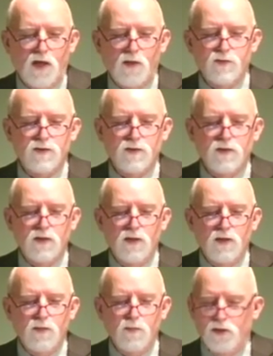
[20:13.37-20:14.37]
option
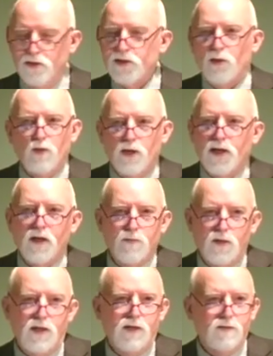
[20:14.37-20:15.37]
because they run out of
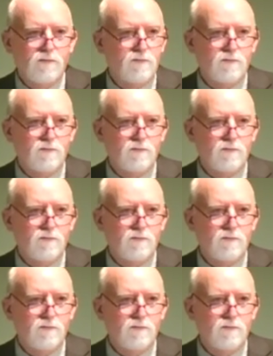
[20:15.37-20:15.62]
money.